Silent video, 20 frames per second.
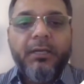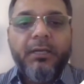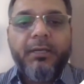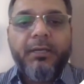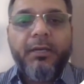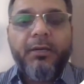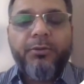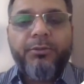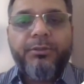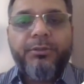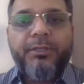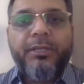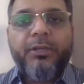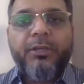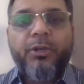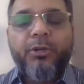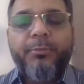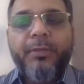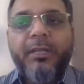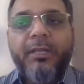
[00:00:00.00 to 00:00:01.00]
Now, the
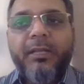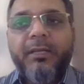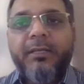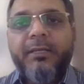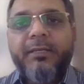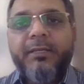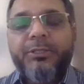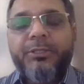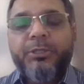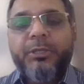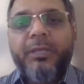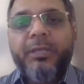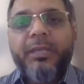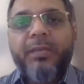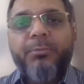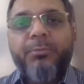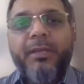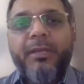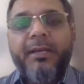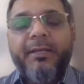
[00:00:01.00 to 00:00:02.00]
economical condition
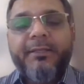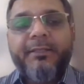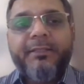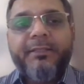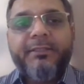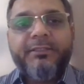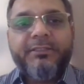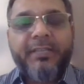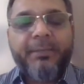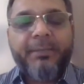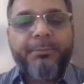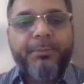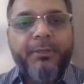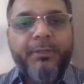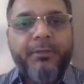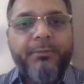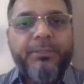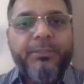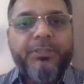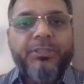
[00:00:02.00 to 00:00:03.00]
can be another
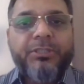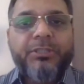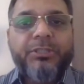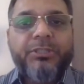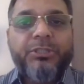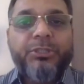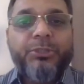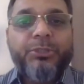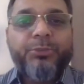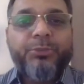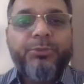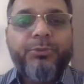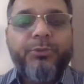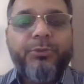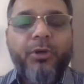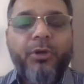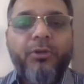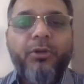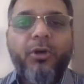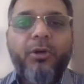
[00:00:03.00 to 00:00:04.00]
example. Means
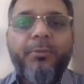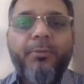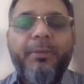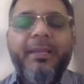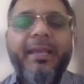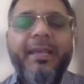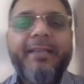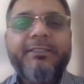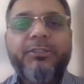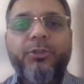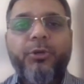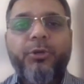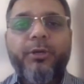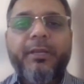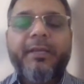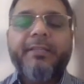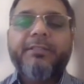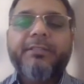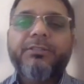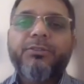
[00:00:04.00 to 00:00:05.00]
normally as an
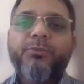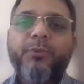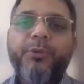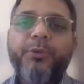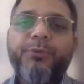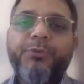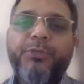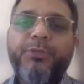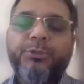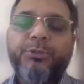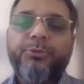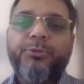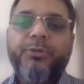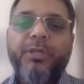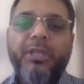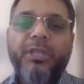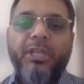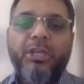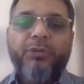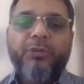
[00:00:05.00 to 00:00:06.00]
organization, what we do,
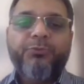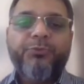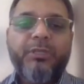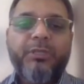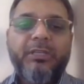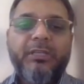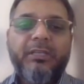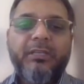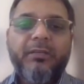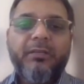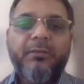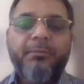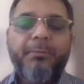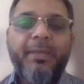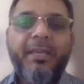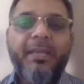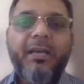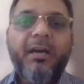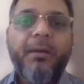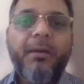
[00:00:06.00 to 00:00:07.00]
we
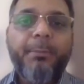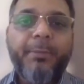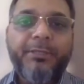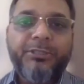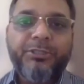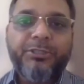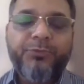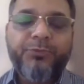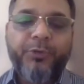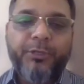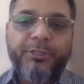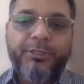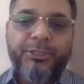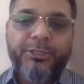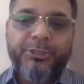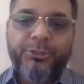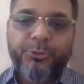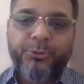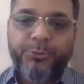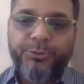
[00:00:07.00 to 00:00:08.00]
make our budget for the
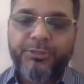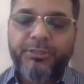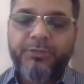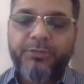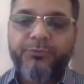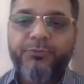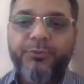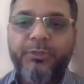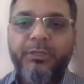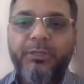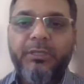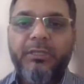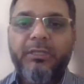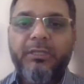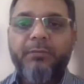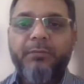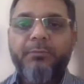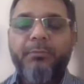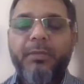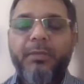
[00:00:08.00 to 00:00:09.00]
resources.
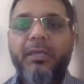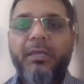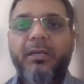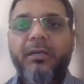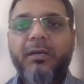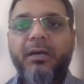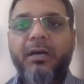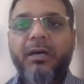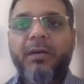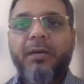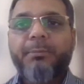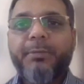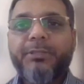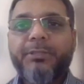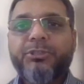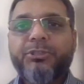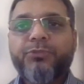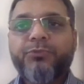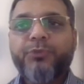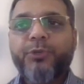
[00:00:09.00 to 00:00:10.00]
We make our
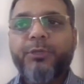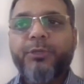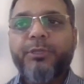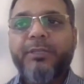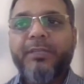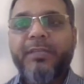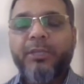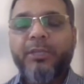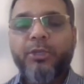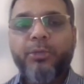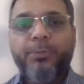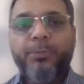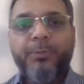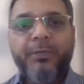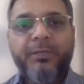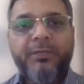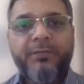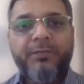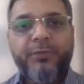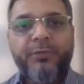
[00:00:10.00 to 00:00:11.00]
budget for the
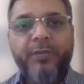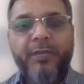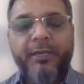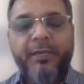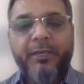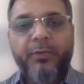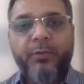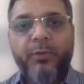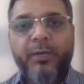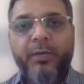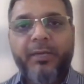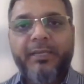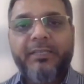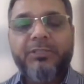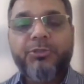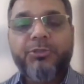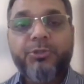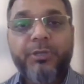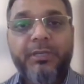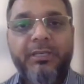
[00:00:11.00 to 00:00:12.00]
equipment if we are
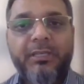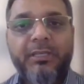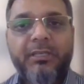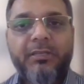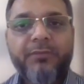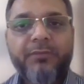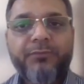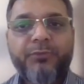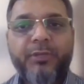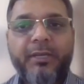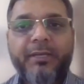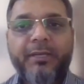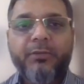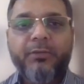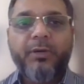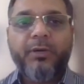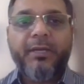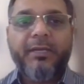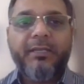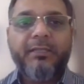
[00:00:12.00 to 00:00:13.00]
requiring, training if we are
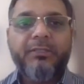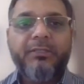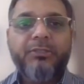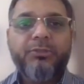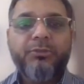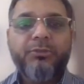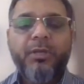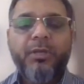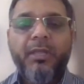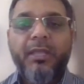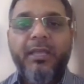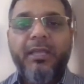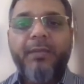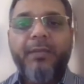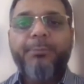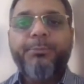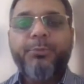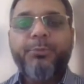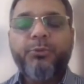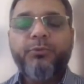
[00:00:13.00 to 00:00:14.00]
requiring to
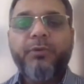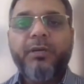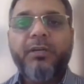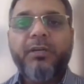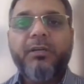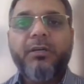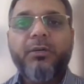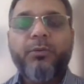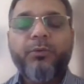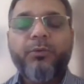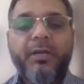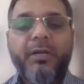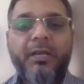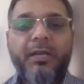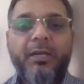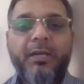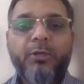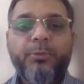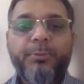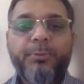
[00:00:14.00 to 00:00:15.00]
improve our
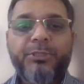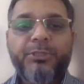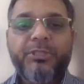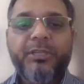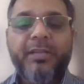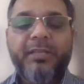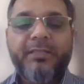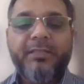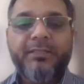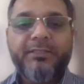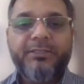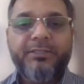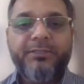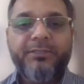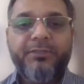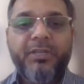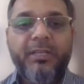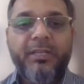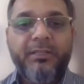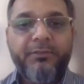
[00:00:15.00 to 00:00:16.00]
overall occupational health and
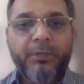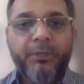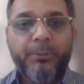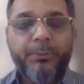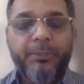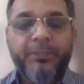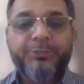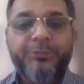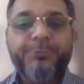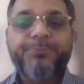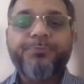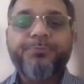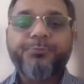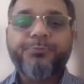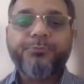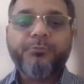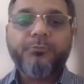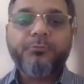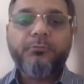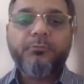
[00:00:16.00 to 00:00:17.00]
safety at the workplace.
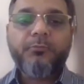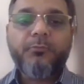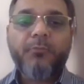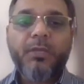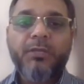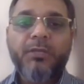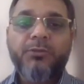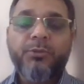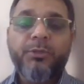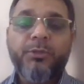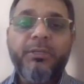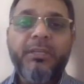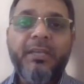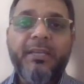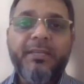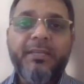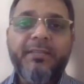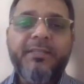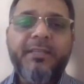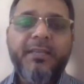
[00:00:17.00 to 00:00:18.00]
So in
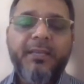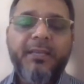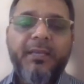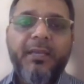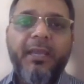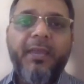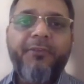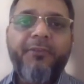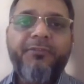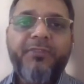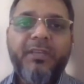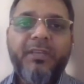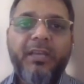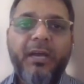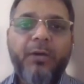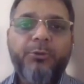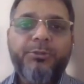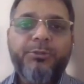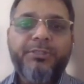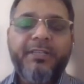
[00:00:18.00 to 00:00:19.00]
case if the
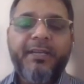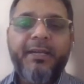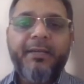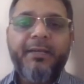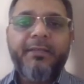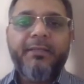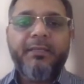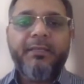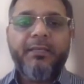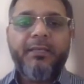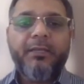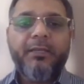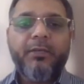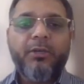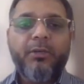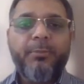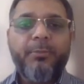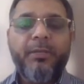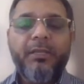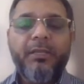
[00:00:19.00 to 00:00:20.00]
outside the
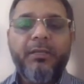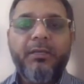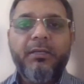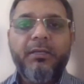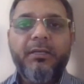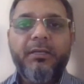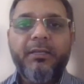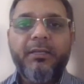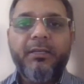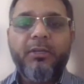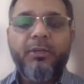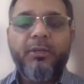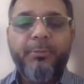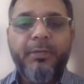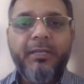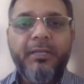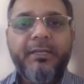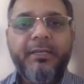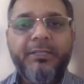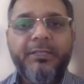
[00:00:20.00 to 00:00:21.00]

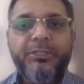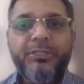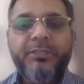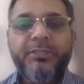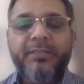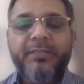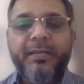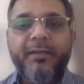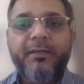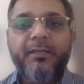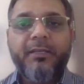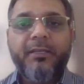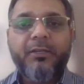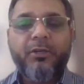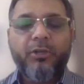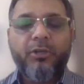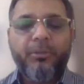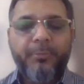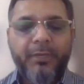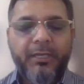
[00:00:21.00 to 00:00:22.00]
economical
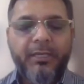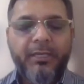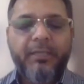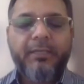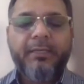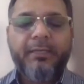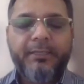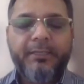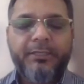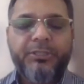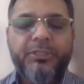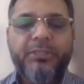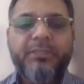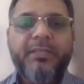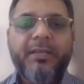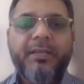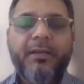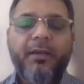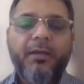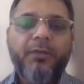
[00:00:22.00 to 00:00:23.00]

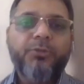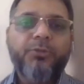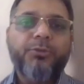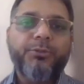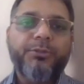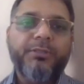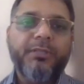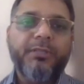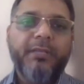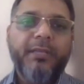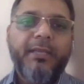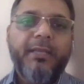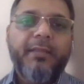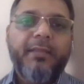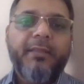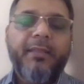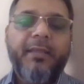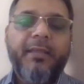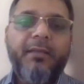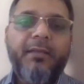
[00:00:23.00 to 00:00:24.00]
conditions are not good,
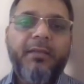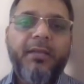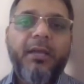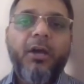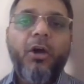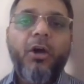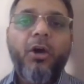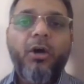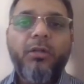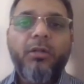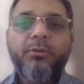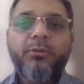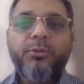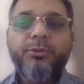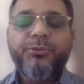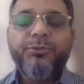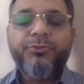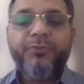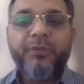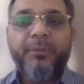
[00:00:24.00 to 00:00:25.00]
then all
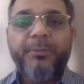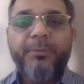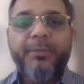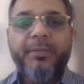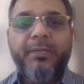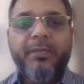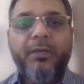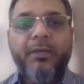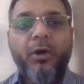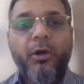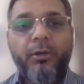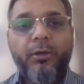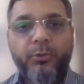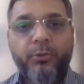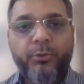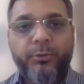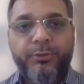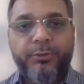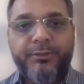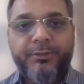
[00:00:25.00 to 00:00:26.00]
those will be on
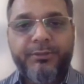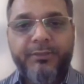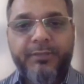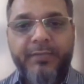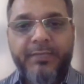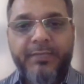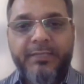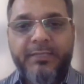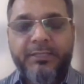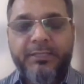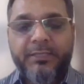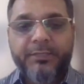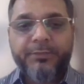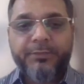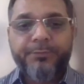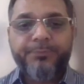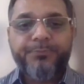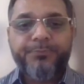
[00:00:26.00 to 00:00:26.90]
hold, isn't it?